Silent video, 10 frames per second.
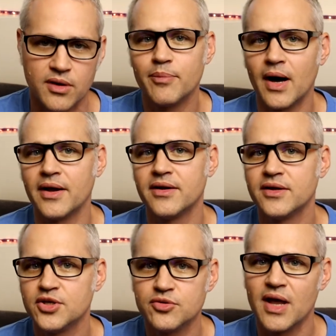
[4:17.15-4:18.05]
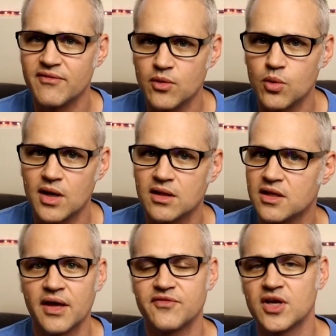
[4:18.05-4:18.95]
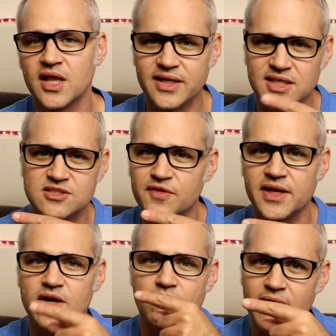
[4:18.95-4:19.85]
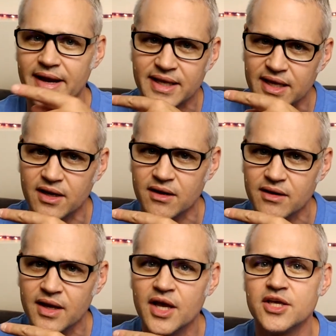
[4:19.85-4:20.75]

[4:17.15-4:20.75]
But you never will. If you click this video right here,